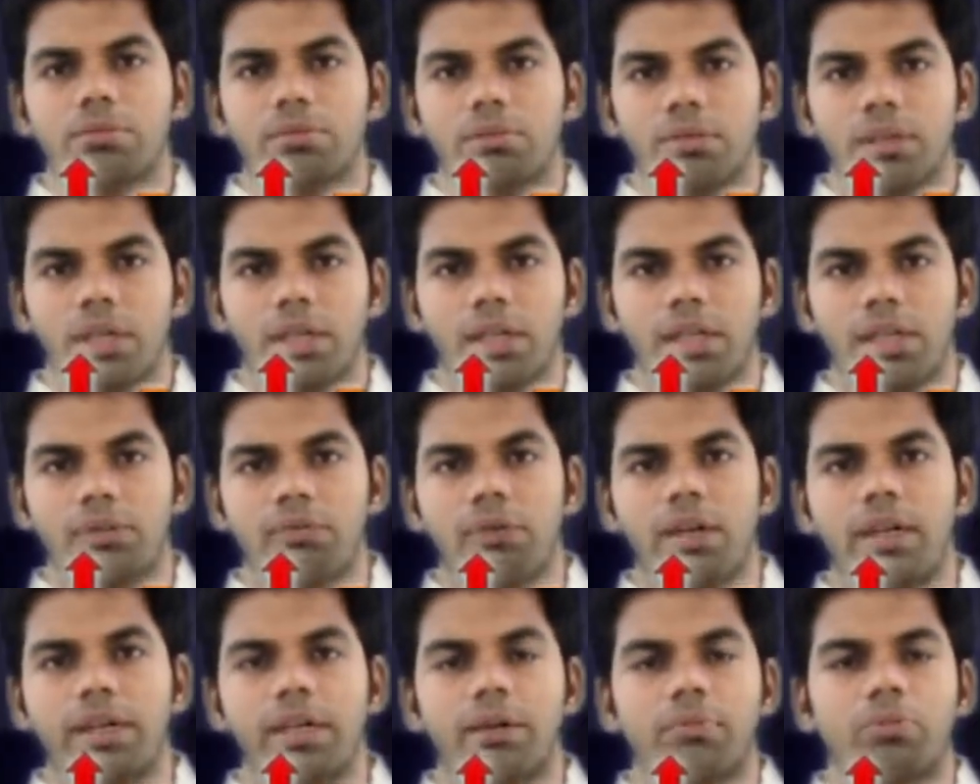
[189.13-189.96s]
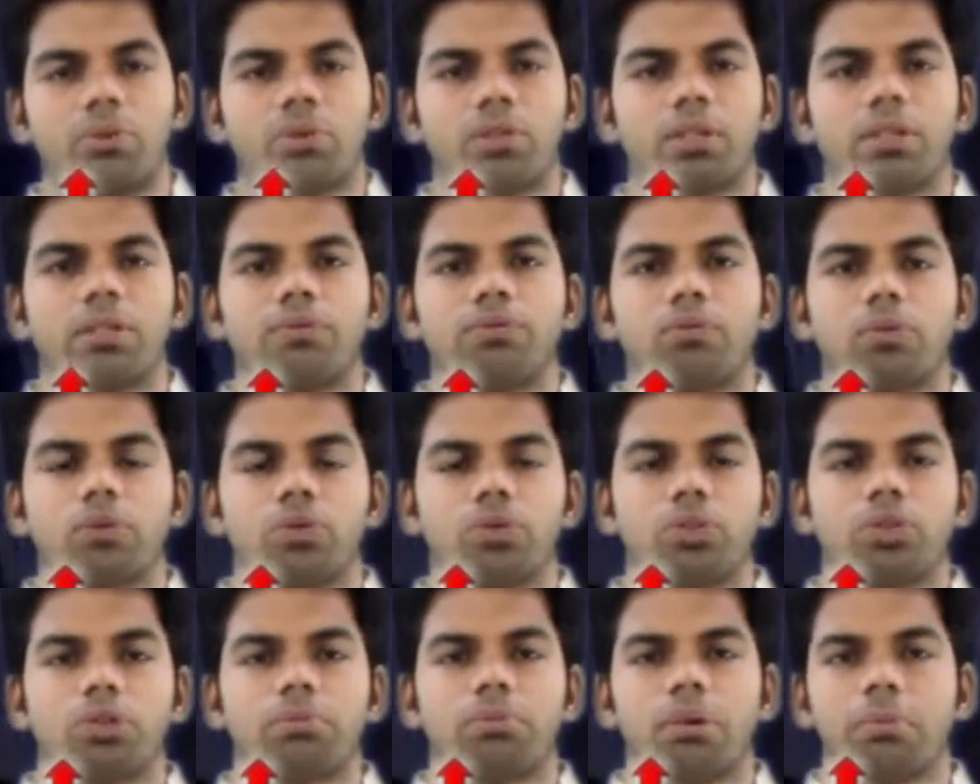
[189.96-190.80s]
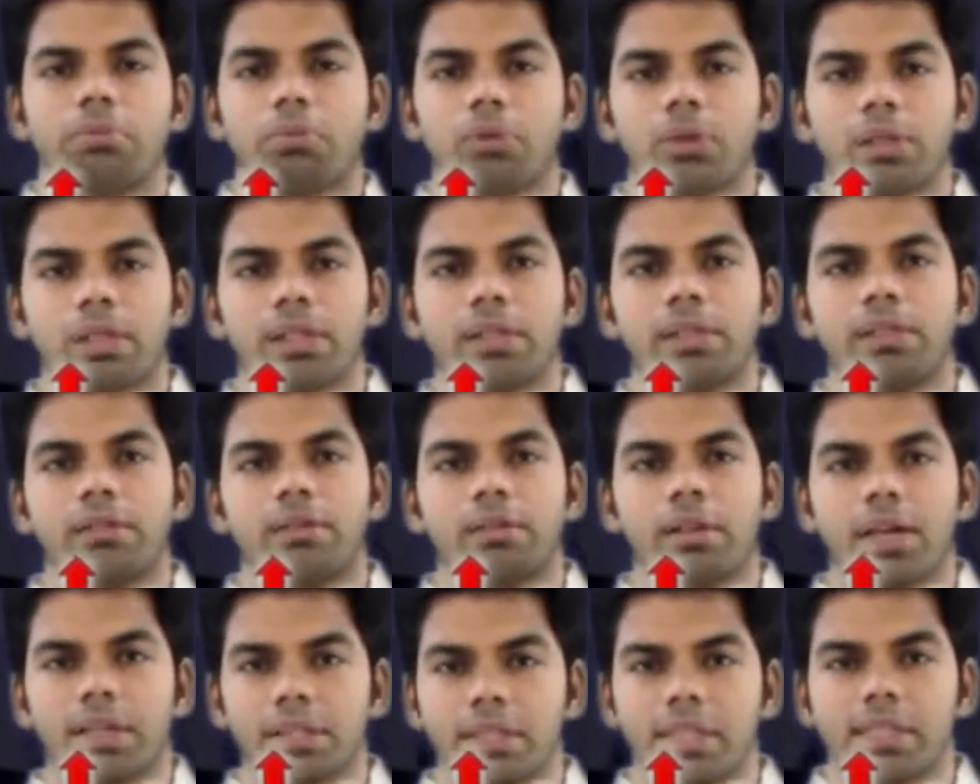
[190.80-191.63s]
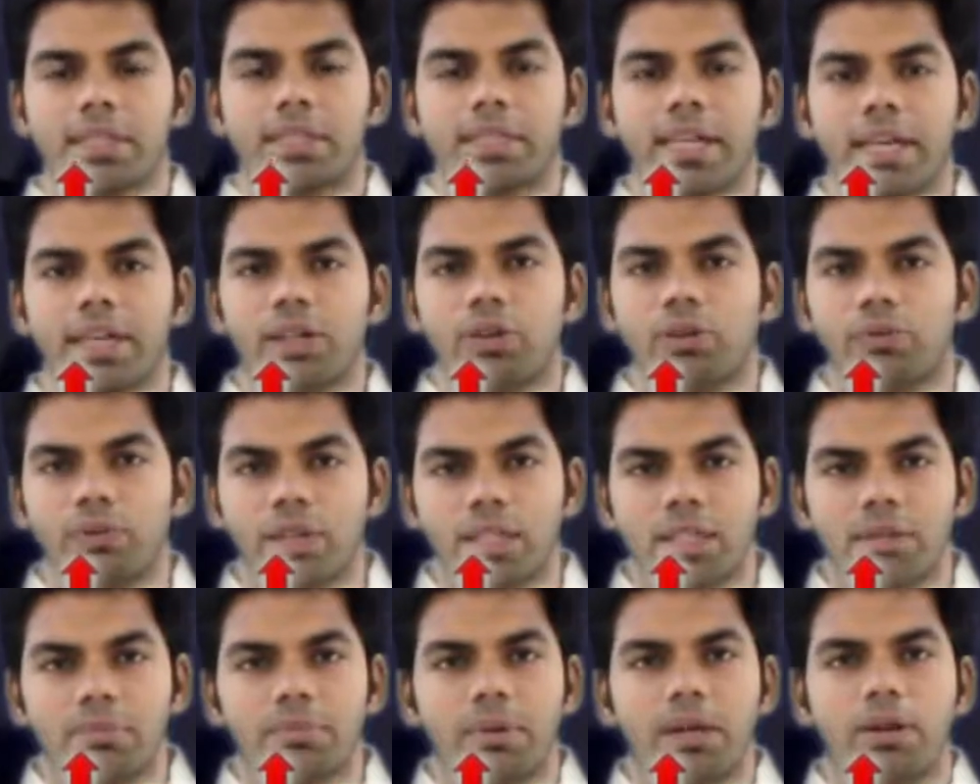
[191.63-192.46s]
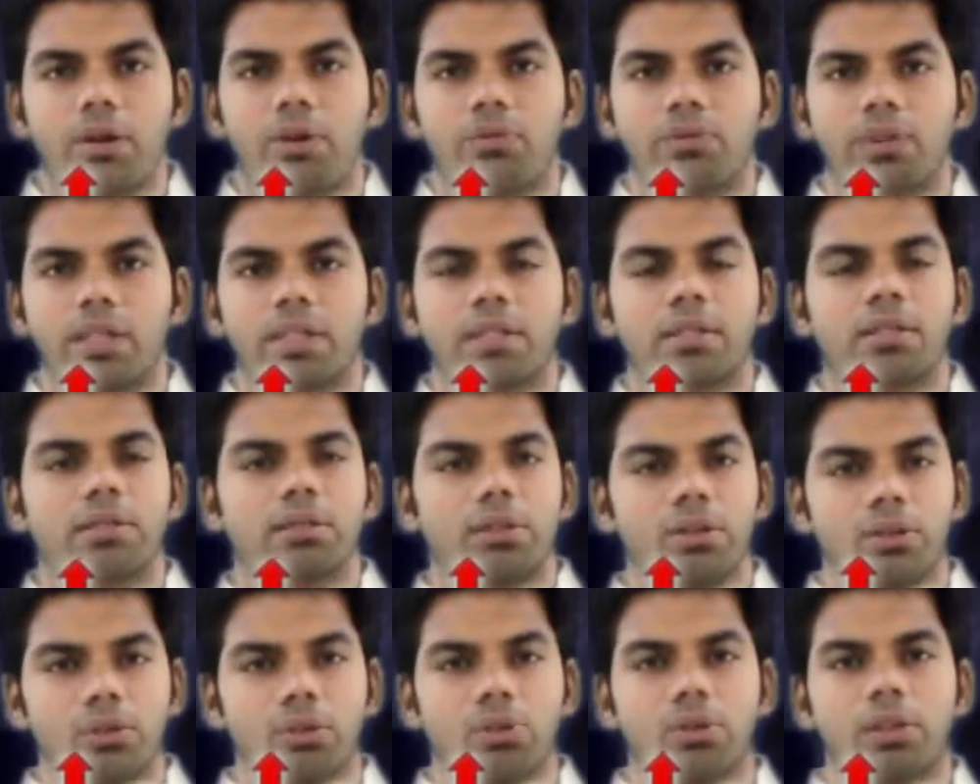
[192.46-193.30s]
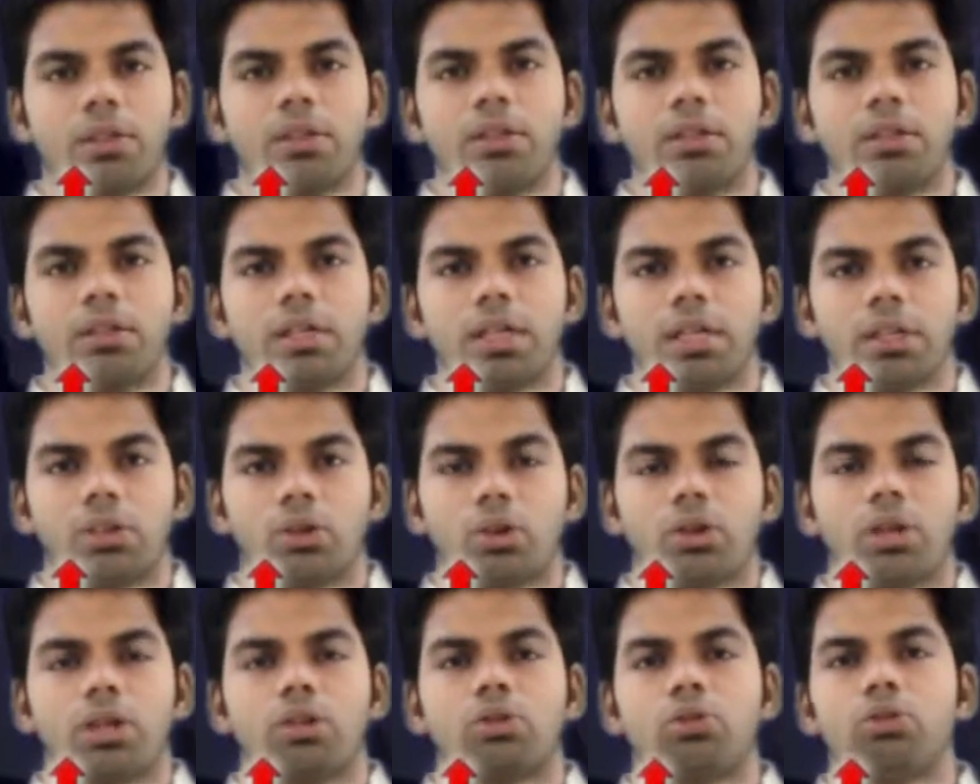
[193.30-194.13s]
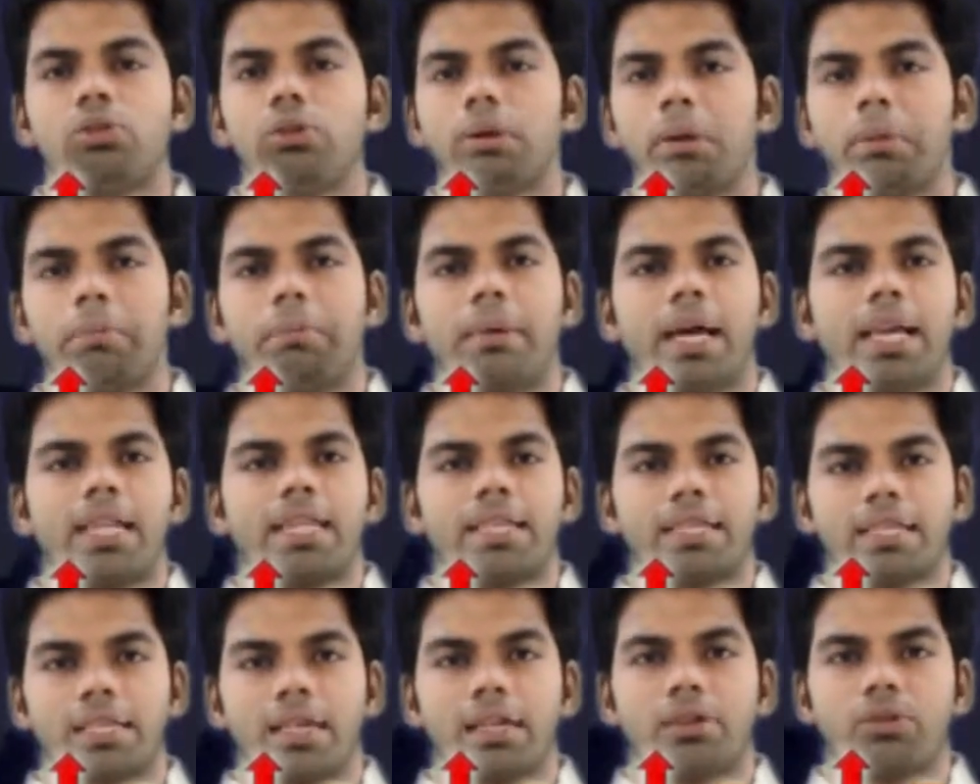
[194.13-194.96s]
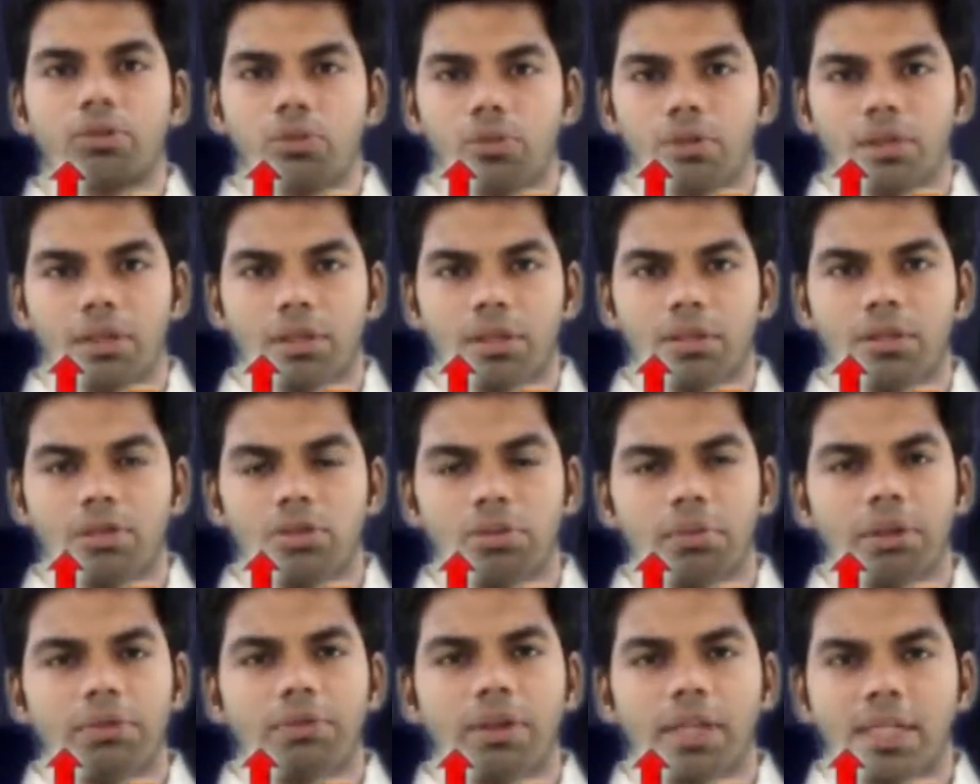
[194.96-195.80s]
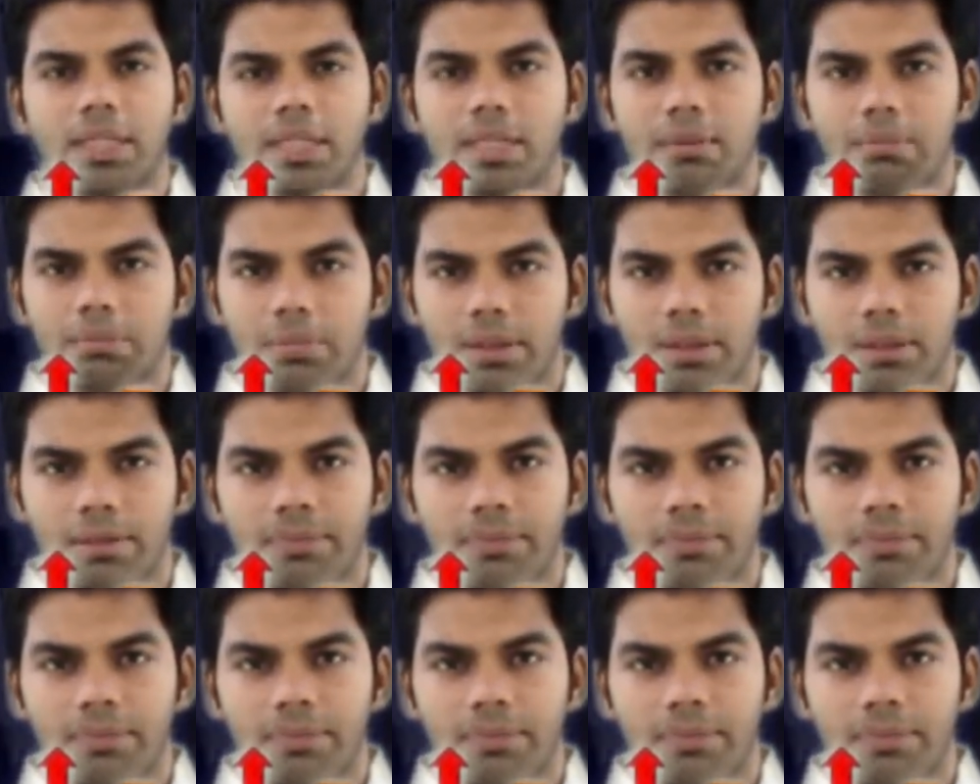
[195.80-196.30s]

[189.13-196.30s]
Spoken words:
the equal and opposite force should be put in other side of this rotor in order to balance that rotor, to be very simple.